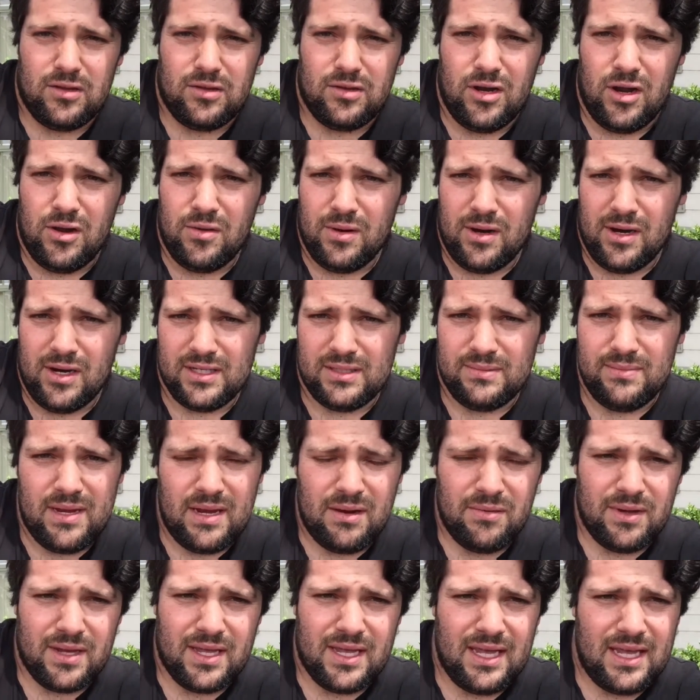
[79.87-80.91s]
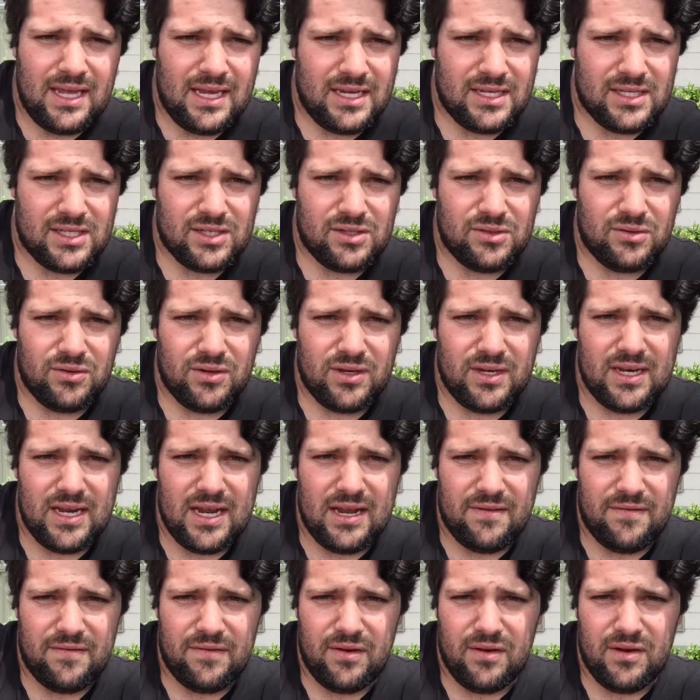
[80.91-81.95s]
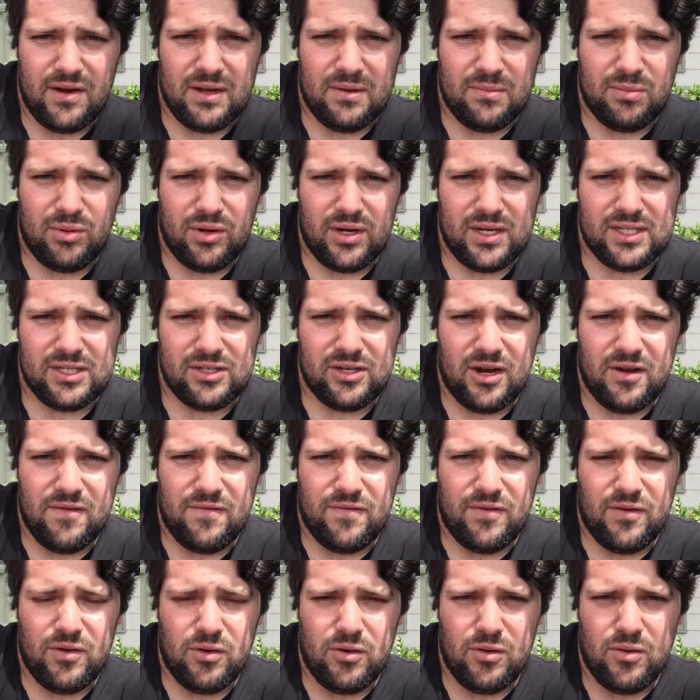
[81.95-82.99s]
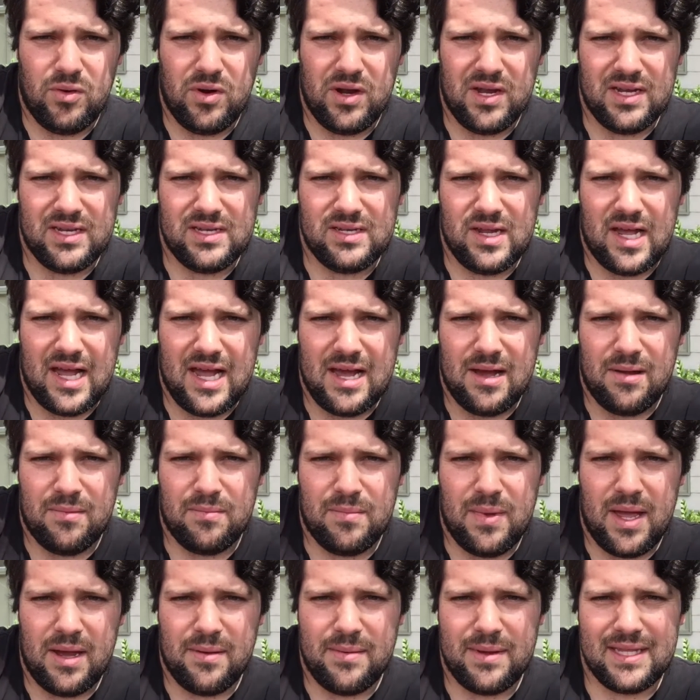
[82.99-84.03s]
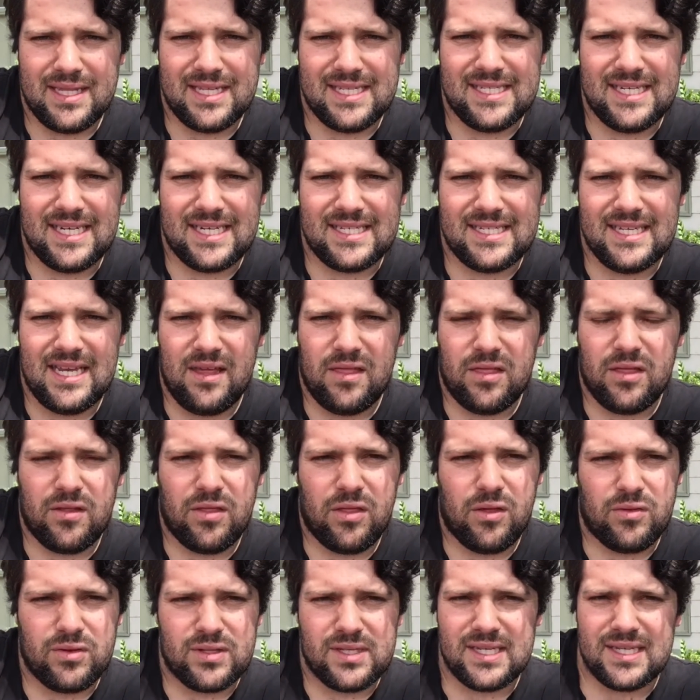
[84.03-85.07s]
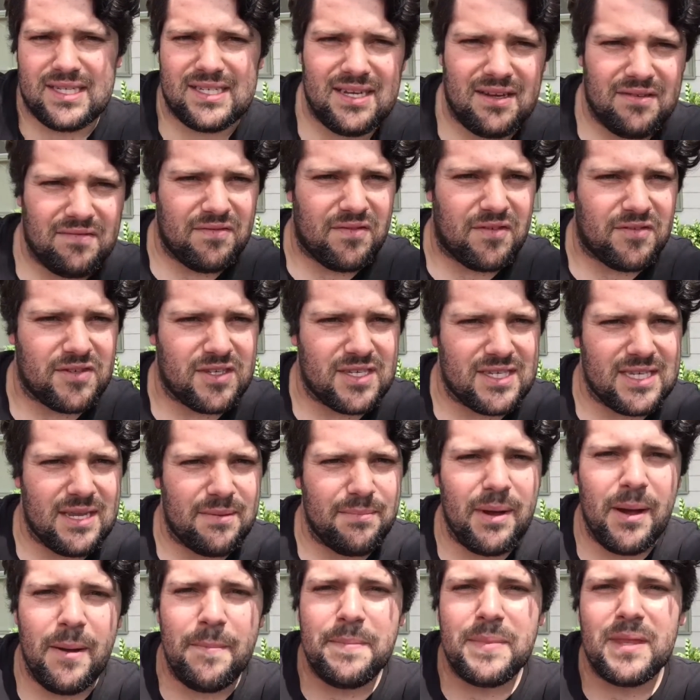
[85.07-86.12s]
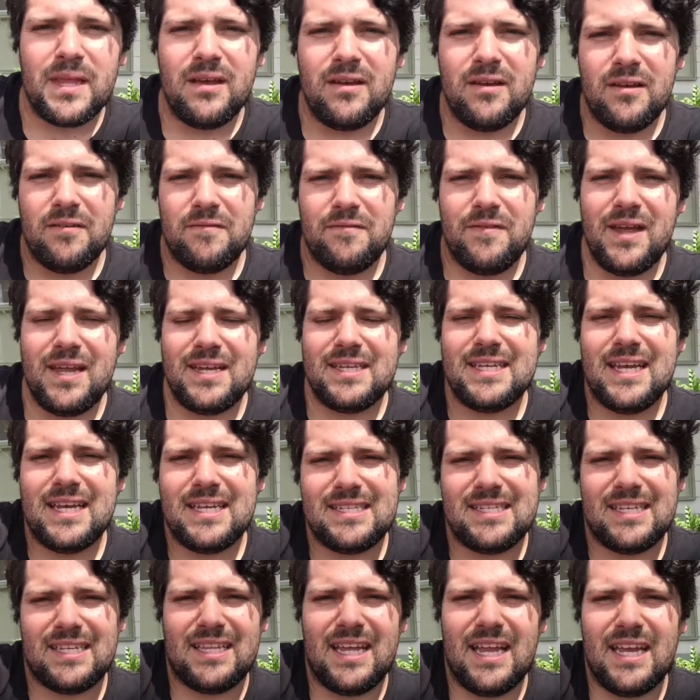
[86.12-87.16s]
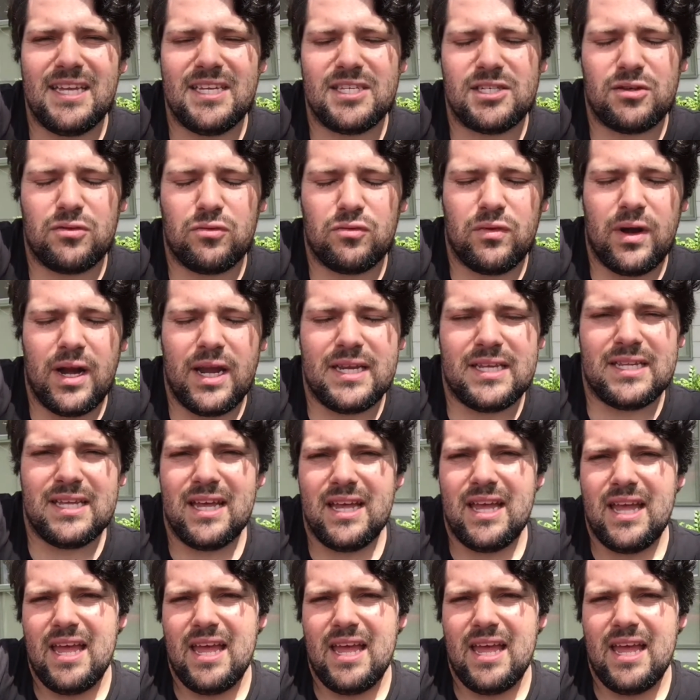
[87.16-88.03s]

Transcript: no worries mate we can get it sorted out for you pretty straightforward um, how about the 16th I thought 16th of December fantastic that is great